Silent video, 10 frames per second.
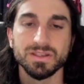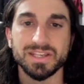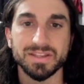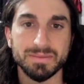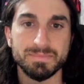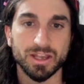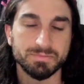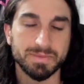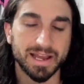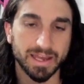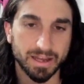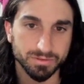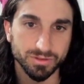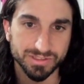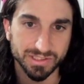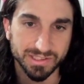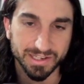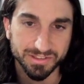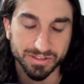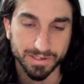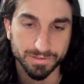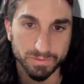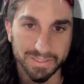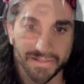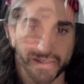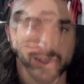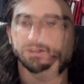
Can they bounce back after losing to Texas last week?